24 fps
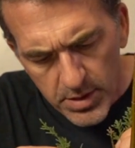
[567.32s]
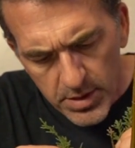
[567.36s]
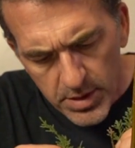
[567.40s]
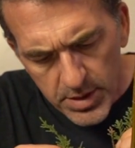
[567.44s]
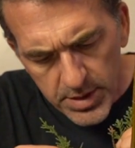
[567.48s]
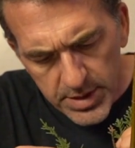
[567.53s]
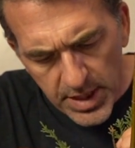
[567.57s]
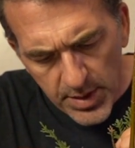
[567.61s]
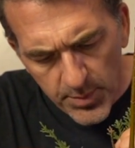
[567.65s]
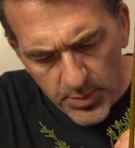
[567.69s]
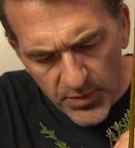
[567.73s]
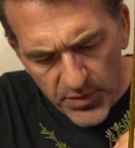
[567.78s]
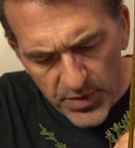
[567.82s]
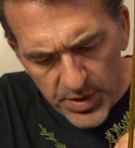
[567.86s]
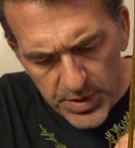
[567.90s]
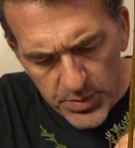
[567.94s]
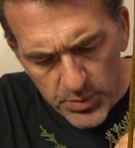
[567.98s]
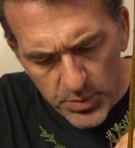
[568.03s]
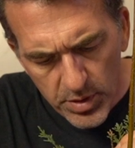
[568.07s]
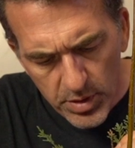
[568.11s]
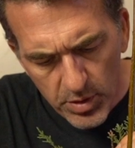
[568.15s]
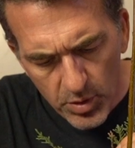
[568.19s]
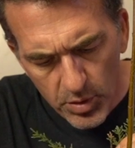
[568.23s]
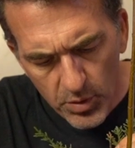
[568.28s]
Same with this
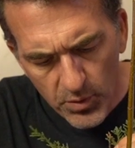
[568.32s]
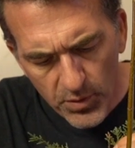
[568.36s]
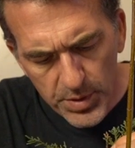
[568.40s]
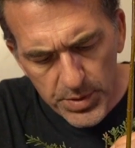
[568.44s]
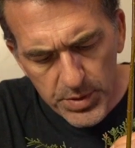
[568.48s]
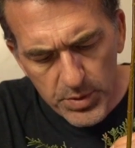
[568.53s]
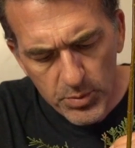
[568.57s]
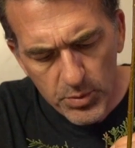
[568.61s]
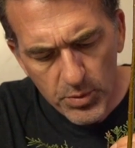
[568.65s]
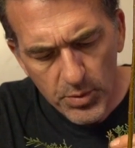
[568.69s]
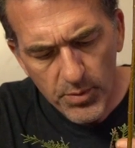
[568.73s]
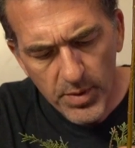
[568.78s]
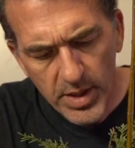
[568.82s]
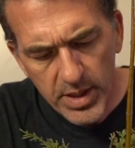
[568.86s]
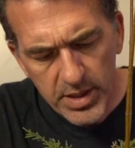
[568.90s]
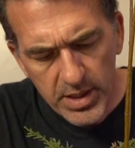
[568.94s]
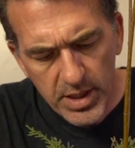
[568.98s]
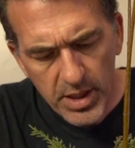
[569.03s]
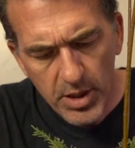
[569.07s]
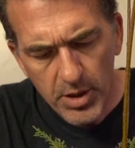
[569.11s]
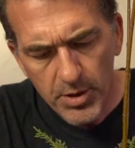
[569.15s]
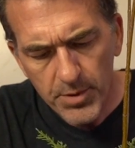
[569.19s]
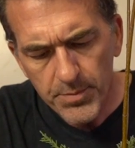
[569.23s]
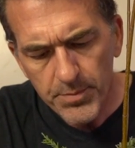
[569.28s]
one. Oh no, there's a root right
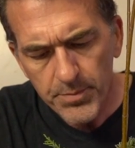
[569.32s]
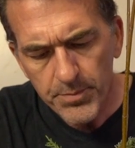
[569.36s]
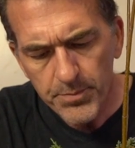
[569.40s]
there.